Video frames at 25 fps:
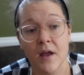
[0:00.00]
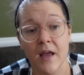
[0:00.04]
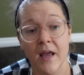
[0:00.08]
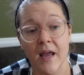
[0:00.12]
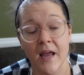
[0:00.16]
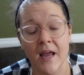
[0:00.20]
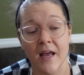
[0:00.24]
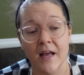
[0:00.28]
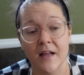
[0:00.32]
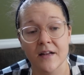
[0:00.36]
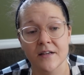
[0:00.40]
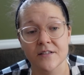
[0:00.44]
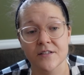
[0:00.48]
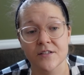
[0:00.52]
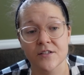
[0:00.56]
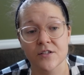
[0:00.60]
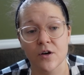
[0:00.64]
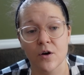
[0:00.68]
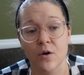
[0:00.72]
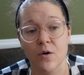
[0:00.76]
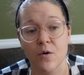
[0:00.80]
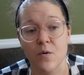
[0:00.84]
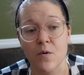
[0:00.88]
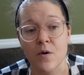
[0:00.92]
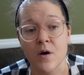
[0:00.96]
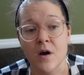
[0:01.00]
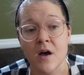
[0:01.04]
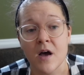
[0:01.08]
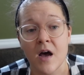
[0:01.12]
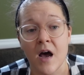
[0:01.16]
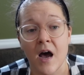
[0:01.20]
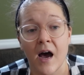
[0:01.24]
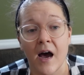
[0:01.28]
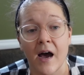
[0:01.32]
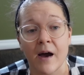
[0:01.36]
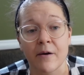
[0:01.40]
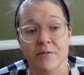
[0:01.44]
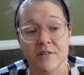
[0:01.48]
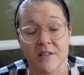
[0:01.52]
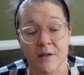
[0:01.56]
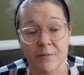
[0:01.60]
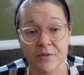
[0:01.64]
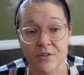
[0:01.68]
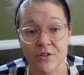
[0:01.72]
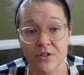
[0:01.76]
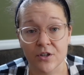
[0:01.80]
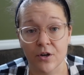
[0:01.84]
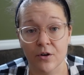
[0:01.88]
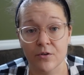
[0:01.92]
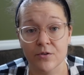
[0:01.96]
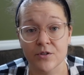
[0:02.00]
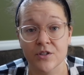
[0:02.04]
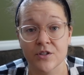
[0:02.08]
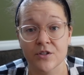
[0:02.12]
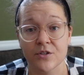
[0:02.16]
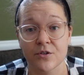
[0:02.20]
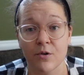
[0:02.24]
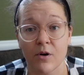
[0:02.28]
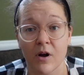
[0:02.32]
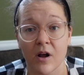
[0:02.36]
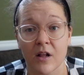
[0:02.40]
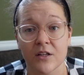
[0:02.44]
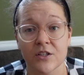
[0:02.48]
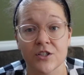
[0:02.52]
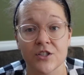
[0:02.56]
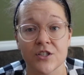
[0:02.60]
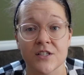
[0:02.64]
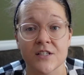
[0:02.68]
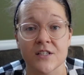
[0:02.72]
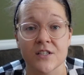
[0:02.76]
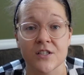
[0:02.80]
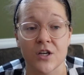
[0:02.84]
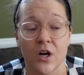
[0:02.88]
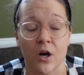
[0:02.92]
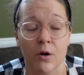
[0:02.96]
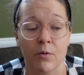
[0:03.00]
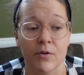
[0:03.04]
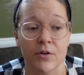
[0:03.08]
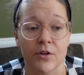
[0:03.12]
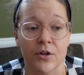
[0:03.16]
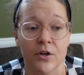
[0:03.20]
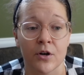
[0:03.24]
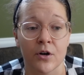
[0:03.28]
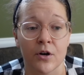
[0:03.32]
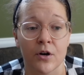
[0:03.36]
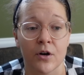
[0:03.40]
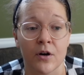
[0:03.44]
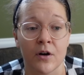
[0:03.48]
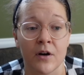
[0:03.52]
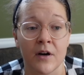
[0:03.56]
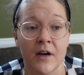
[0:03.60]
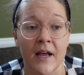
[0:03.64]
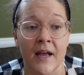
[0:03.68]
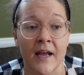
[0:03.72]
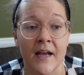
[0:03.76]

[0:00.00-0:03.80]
And so I was able to go to the neurologist and talk with her,